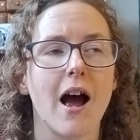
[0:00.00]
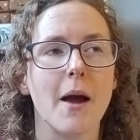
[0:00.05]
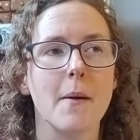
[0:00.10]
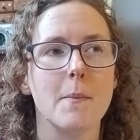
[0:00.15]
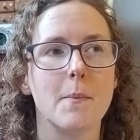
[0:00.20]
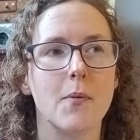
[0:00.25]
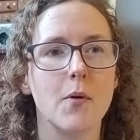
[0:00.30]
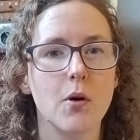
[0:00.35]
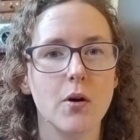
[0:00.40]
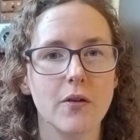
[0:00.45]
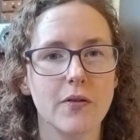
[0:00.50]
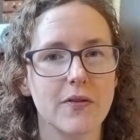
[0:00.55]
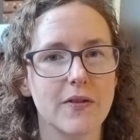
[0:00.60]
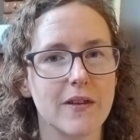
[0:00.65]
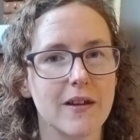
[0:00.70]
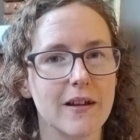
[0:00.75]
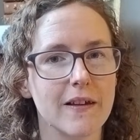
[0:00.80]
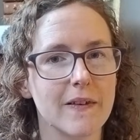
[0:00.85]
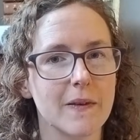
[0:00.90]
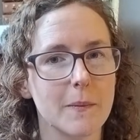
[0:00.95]
I bought
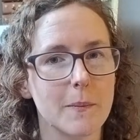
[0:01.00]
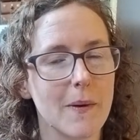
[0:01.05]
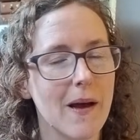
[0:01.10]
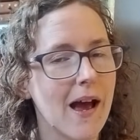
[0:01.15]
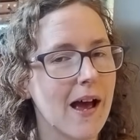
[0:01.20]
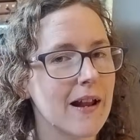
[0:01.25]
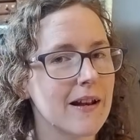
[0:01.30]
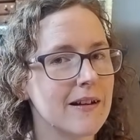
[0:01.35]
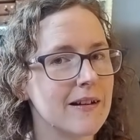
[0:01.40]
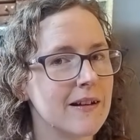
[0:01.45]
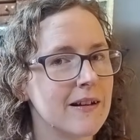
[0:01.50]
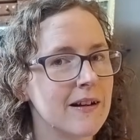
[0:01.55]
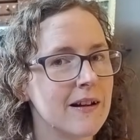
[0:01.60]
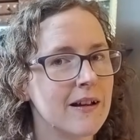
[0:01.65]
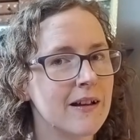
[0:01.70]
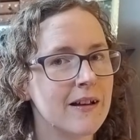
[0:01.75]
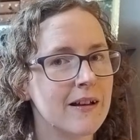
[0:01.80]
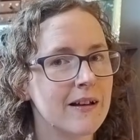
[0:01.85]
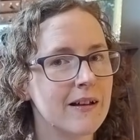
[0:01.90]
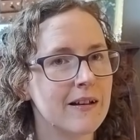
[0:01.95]
this
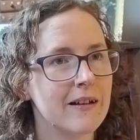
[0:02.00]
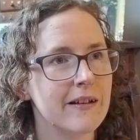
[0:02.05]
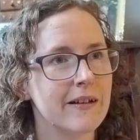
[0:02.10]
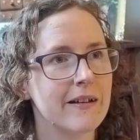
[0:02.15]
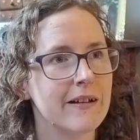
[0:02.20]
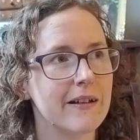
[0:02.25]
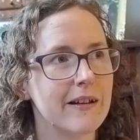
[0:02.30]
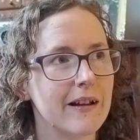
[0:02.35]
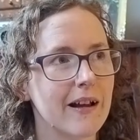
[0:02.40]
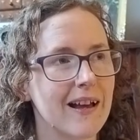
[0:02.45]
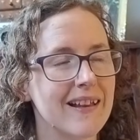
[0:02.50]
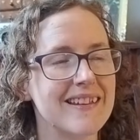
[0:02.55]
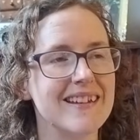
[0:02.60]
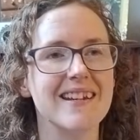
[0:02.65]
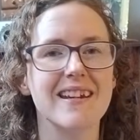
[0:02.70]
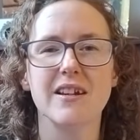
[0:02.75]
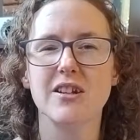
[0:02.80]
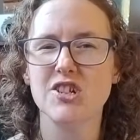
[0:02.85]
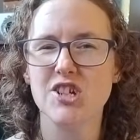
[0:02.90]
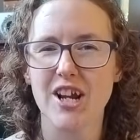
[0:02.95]
pattern, I
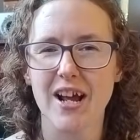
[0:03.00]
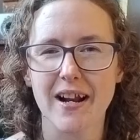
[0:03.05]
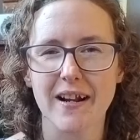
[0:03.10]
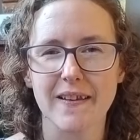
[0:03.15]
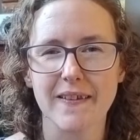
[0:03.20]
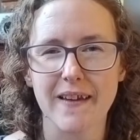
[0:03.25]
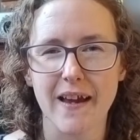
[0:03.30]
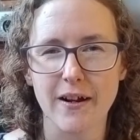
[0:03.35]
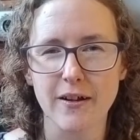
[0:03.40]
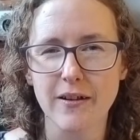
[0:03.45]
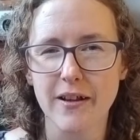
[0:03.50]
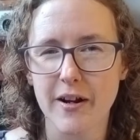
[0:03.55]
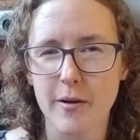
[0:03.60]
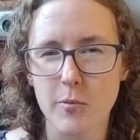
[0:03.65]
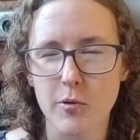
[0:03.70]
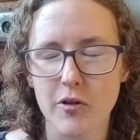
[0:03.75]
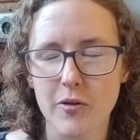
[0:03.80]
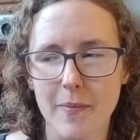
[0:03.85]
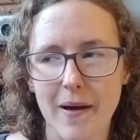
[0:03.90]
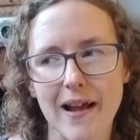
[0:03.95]
think she had a sale, and
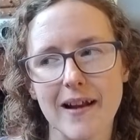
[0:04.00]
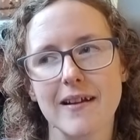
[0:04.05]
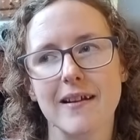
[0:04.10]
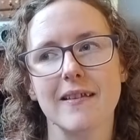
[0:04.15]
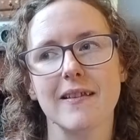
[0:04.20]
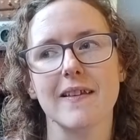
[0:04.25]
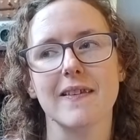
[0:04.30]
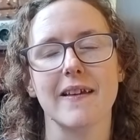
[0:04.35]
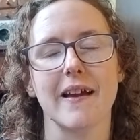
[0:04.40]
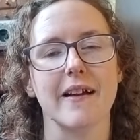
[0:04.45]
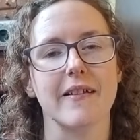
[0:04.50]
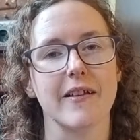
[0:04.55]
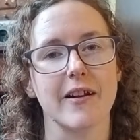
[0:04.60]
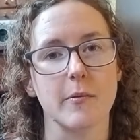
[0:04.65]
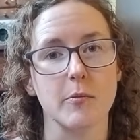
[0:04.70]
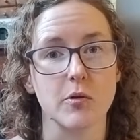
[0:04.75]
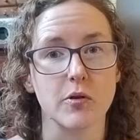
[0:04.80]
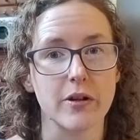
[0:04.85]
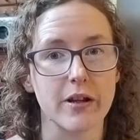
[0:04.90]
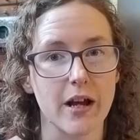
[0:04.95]
I bought the pattern in the sale
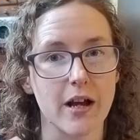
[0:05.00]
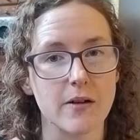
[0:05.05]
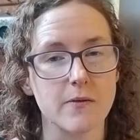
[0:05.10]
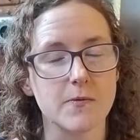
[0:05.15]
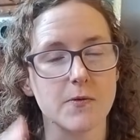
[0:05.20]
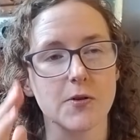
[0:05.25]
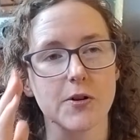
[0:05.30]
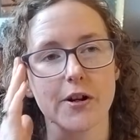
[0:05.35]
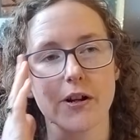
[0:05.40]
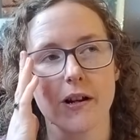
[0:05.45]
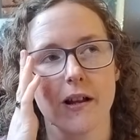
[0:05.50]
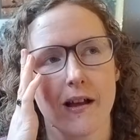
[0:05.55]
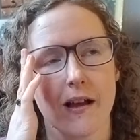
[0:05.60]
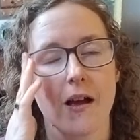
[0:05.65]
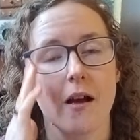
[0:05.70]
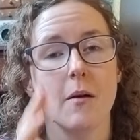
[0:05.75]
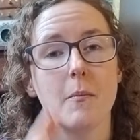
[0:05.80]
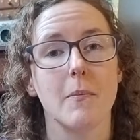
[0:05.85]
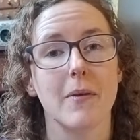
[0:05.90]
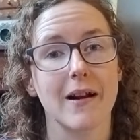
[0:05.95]
and I bought yarn for it,
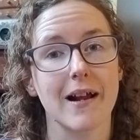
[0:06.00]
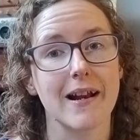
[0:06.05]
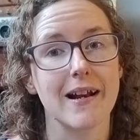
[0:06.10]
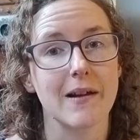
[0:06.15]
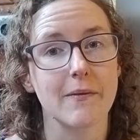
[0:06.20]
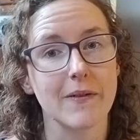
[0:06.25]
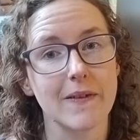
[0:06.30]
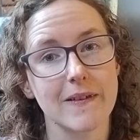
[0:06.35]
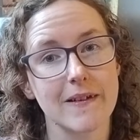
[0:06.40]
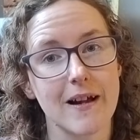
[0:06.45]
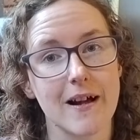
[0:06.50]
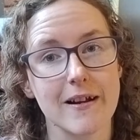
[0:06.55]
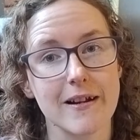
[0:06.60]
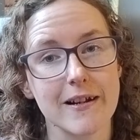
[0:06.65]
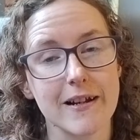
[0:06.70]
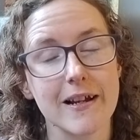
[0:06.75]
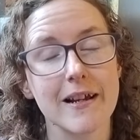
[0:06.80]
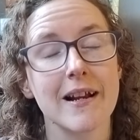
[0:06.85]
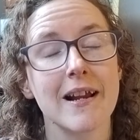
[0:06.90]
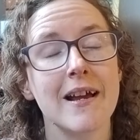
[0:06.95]
but I never
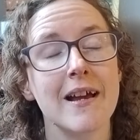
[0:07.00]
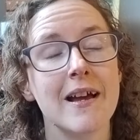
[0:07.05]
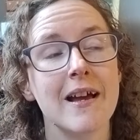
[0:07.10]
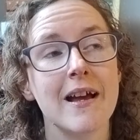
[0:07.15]
started it.